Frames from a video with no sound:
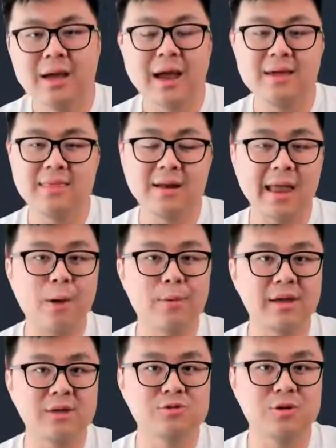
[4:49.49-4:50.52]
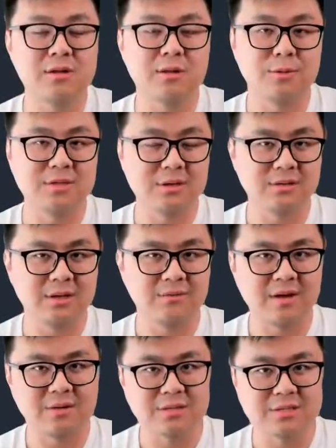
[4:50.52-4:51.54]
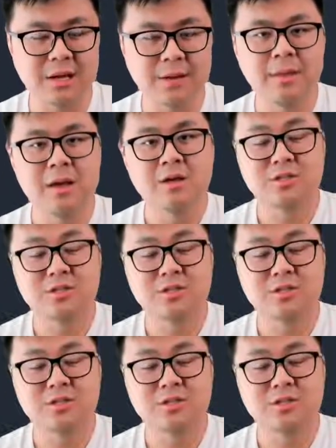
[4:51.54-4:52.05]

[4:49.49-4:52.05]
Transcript: And then now we can draw the resulting vector sum,